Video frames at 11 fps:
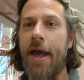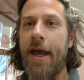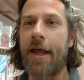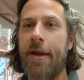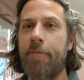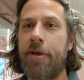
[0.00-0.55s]

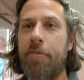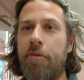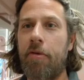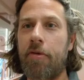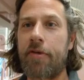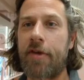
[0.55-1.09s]
and
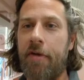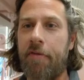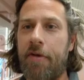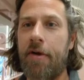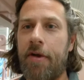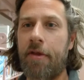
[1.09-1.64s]
people
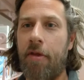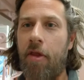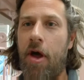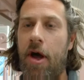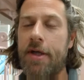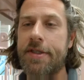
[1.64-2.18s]
suffer the
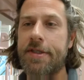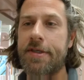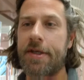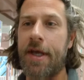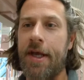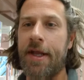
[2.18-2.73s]
loss,
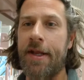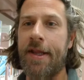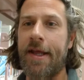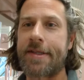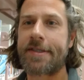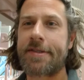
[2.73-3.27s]
and
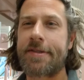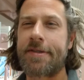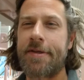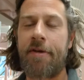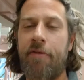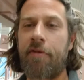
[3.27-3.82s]
that's
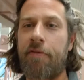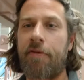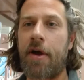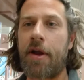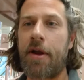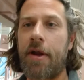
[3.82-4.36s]
never
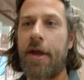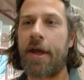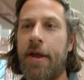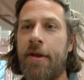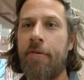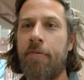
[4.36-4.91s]
fun.
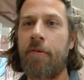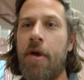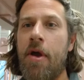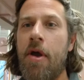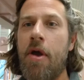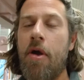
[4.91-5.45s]
And
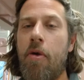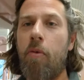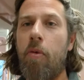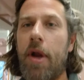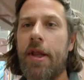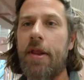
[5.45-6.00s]

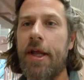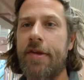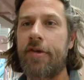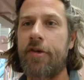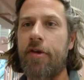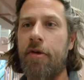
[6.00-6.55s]
what I'd like
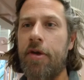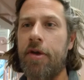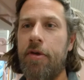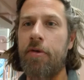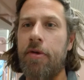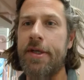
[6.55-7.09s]
to show
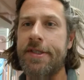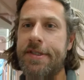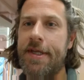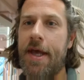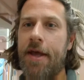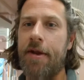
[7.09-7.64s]
you
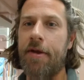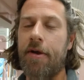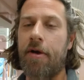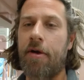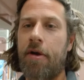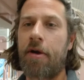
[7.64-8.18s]
instead
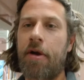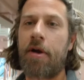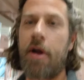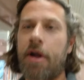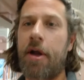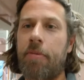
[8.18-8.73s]
are
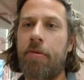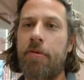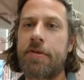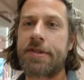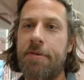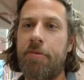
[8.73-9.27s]
a couple
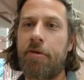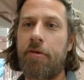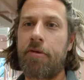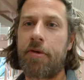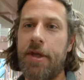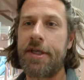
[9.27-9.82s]
simple,
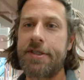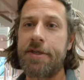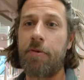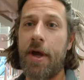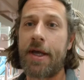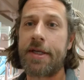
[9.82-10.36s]
easy
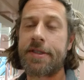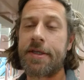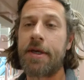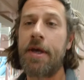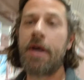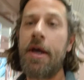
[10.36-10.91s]
ways
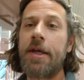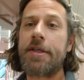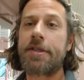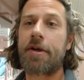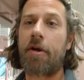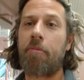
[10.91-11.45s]
to
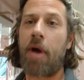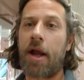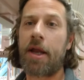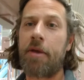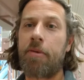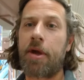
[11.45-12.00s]
start
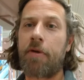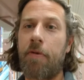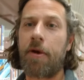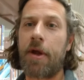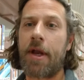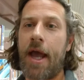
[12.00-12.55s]
mining
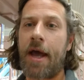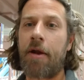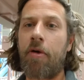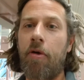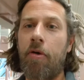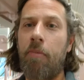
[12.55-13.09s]
Bitcoin at
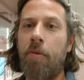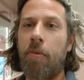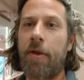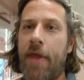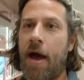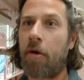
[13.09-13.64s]
home
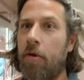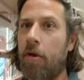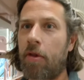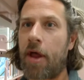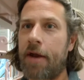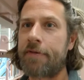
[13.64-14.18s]
without a
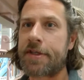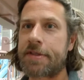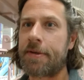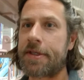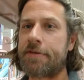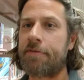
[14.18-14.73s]
lot of
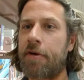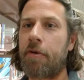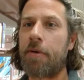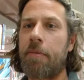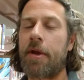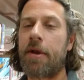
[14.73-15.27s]
expensive
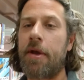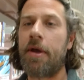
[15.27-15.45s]
equipment.